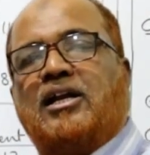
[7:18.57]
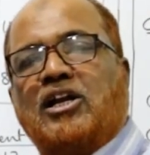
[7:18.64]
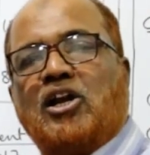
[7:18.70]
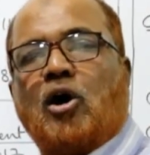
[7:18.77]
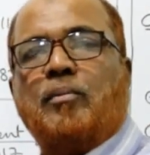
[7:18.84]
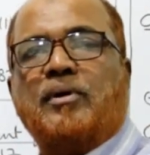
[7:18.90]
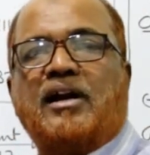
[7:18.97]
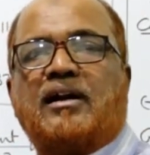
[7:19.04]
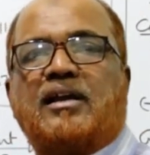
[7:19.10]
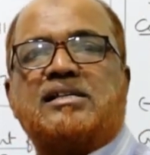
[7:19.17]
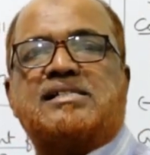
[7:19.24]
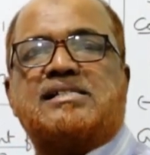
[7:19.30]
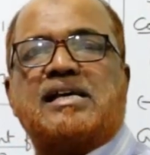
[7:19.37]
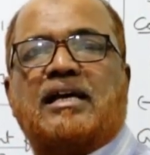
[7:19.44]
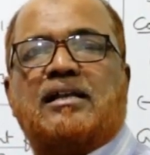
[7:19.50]
Denominator
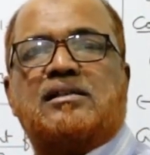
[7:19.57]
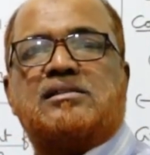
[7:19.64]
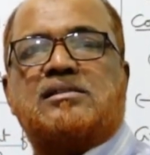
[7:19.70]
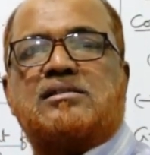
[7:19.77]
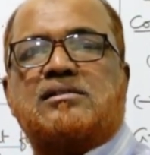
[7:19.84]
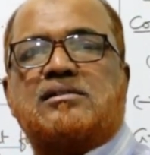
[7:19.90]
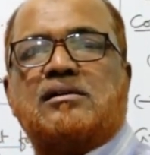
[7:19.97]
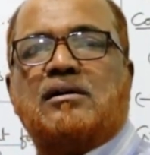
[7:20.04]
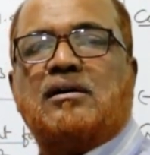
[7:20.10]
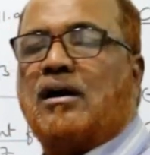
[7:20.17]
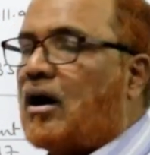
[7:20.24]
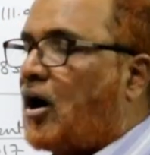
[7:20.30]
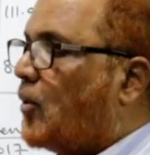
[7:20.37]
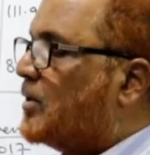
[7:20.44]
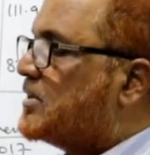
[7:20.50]
sales
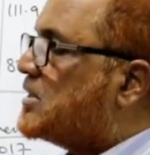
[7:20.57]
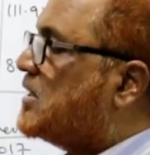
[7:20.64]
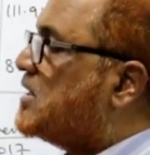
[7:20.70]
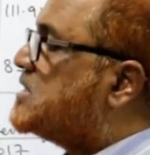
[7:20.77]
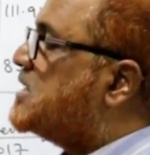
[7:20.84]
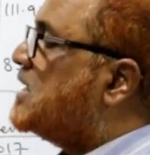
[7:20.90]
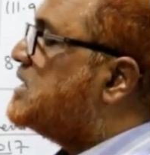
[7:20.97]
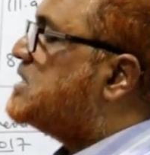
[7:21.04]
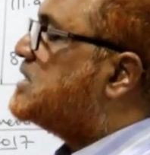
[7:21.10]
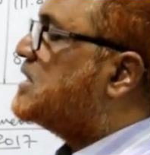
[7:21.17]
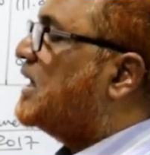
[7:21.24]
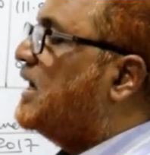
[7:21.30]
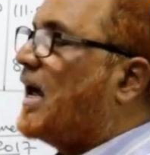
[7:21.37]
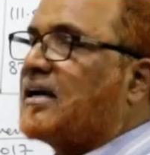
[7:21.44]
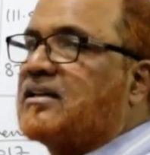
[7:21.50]
how much are the sales?
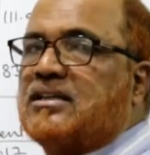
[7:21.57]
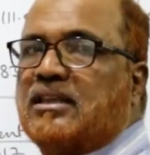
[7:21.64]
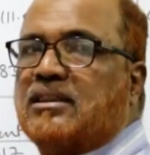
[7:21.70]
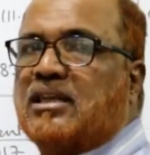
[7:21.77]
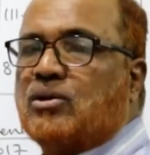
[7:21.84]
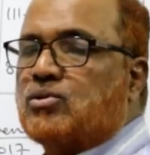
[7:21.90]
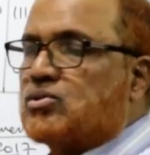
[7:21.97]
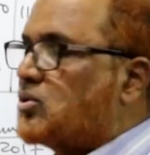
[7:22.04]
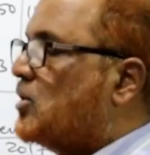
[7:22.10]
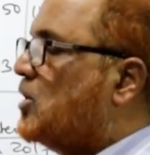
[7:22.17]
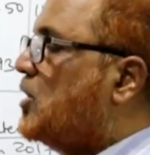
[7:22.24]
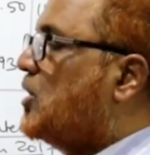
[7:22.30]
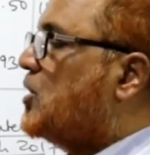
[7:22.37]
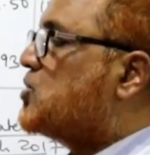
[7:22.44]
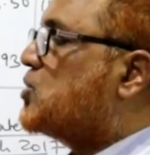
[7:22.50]
3 lakh 10,000.
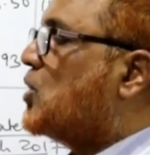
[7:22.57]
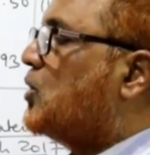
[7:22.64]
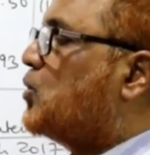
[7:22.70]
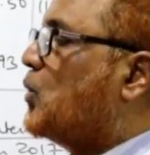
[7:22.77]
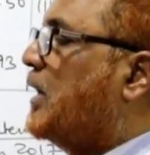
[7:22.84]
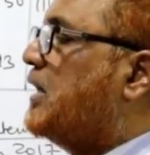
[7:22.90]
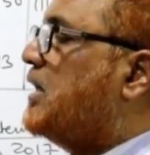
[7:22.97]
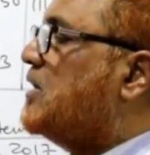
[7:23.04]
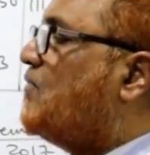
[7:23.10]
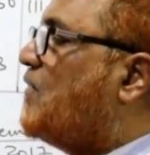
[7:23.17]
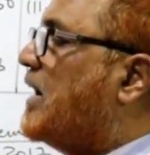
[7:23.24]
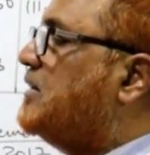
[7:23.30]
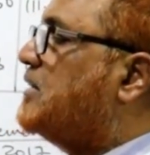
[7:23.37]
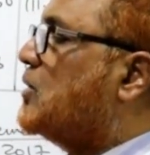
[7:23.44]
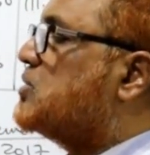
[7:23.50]
So
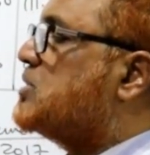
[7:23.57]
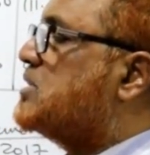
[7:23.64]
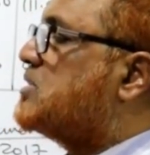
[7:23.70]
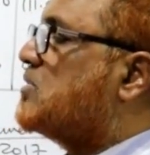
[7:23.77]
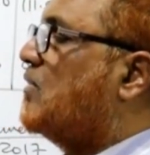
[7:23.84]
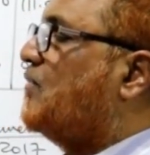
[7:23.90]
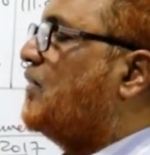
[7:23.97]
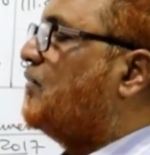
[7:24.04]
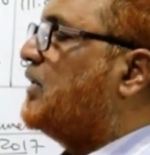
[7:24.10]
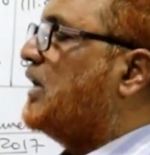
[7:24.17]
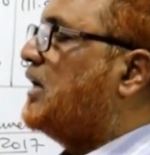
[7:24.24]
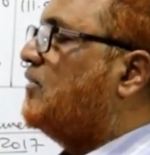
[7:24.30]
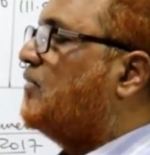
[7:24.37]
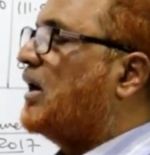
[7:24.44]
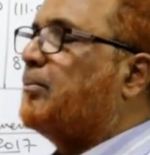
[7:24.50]

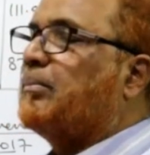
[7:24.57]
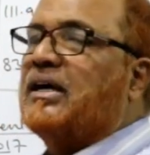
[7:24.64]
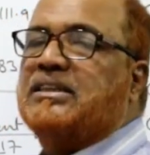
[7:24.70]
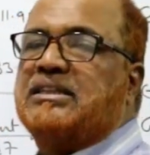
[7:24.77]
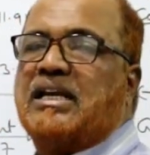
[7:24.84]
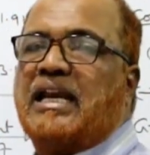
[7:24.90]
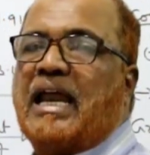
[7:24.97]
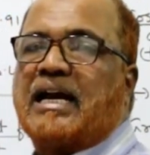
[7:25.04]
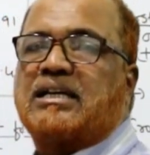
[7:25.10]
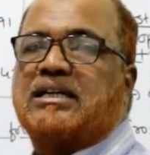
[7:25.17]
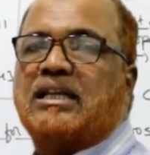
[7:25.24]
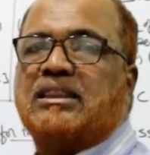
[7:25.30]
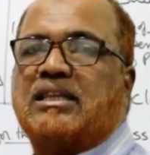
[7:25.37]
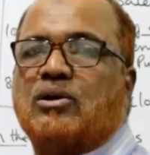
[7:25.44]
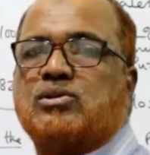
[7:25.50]
25,750 divided by 3 lakh
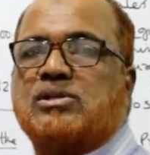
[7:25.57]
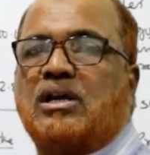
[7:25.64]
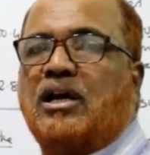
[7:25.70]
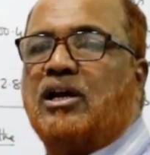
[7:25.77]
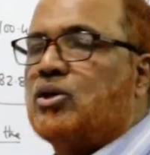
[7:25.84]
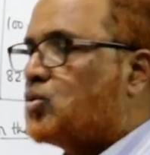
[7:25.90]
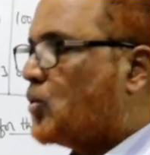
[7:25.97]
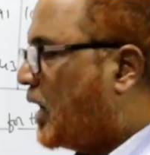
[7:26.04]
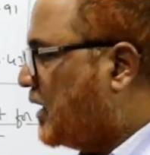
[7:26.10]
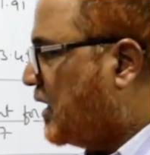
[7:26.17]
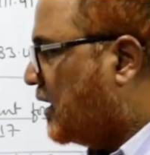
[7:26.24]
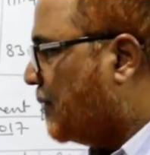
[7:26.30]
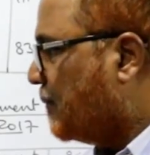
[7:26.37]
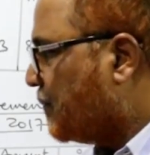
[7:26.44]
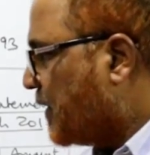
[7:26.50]
10,000 into
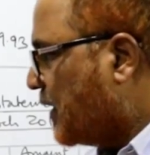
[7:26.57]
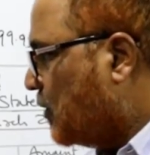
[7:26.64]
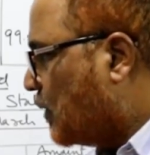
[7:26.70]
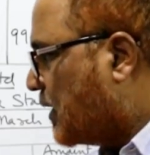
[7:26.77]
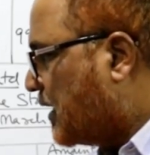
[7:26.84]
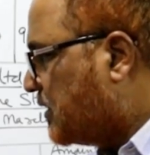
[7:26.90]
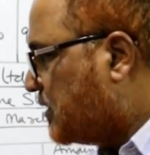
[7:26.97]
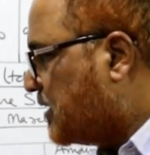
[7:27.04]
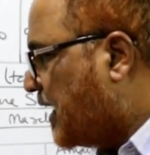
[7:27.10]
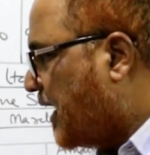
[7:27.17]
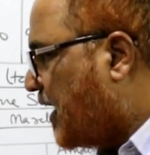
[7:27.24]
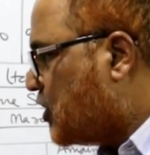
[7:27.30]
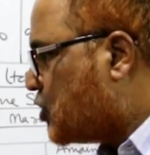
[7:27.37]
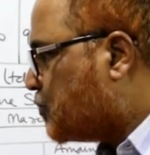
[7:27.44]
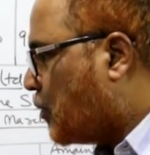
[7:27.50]
100. You'll get
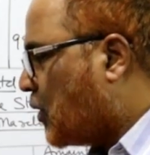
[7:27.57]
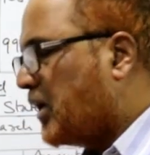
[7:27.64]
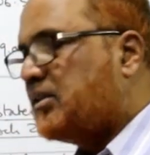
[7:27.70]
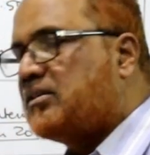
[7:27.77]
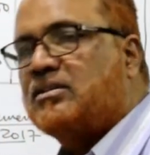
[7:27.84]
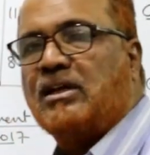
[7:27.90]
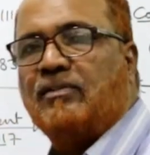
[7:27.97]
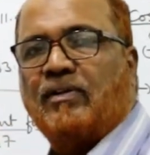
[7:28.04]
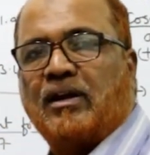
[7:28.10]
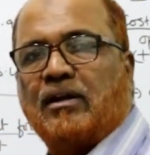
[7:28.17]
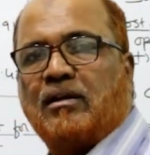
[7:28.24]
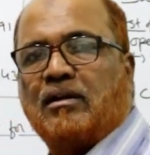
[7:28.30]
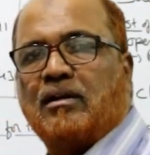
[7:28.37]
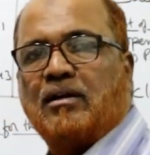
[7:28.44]
8.31.